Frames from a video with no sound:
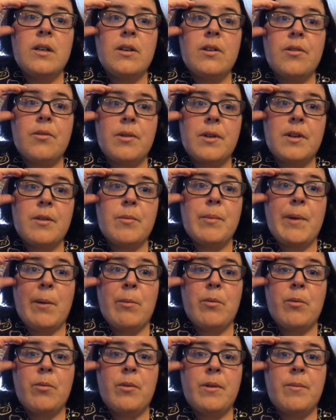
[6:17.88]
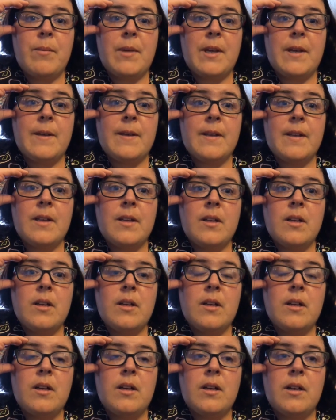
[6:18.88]
going to probably make
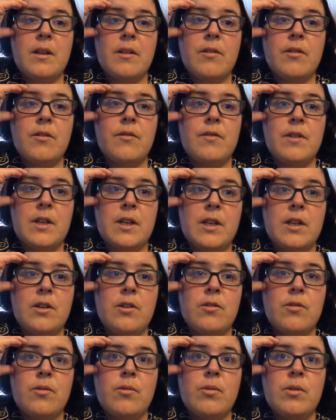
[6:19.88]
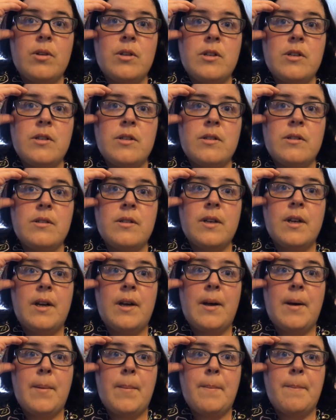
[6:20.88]
another video
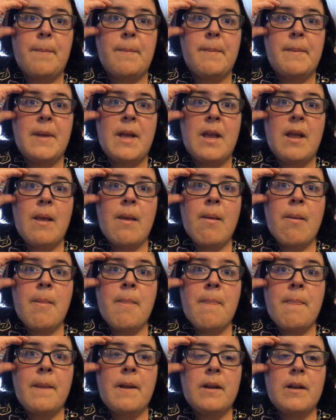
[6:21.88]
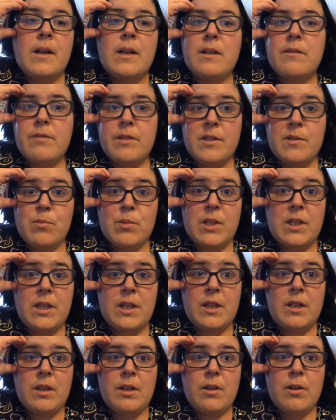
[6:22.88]
um, kind of
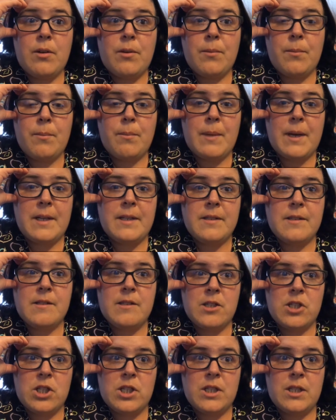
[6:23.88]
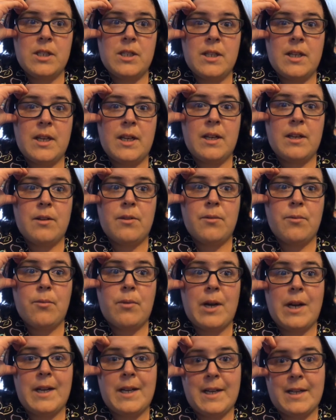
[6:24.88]
explaining my decision and
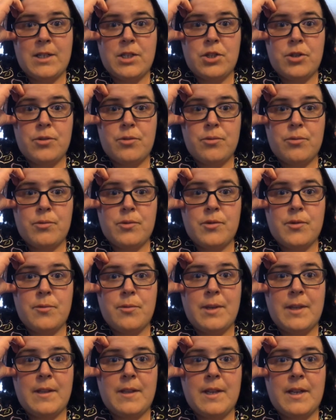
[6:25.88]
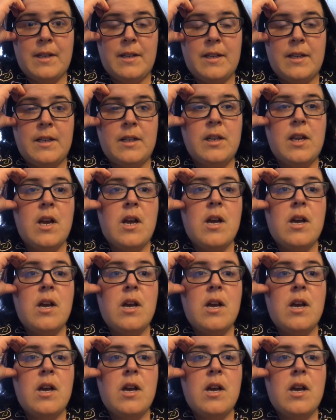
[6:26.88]
why I chose the way that I did